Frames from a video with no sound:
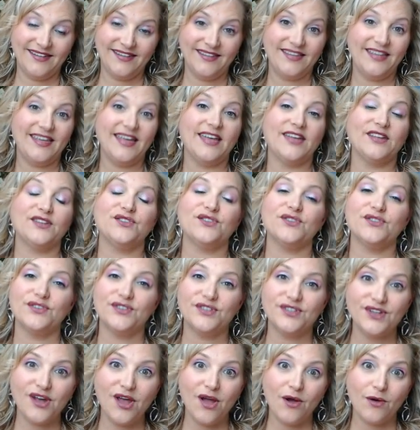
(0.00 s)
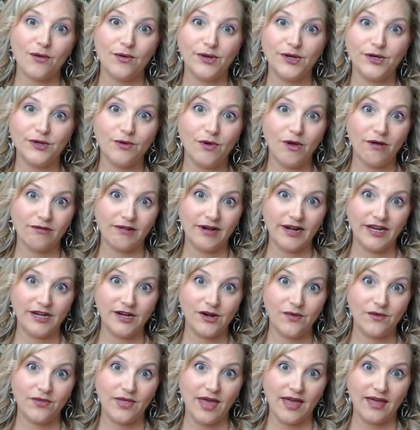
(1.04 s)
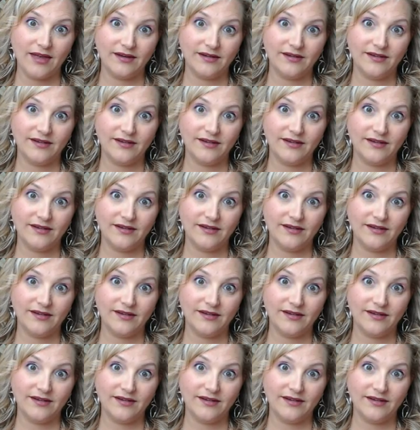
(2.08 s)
The answer is no, and you already know that.